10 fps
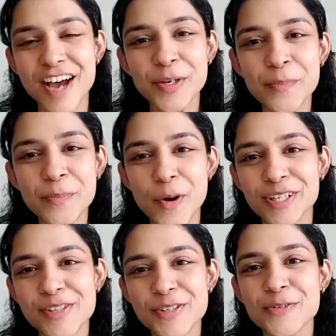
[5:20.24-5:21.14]

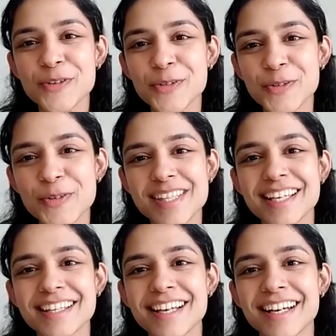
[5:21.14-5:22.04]
modest of you to say
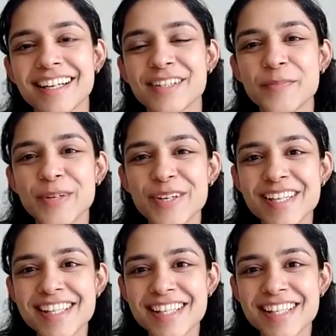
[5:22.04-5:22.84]
that because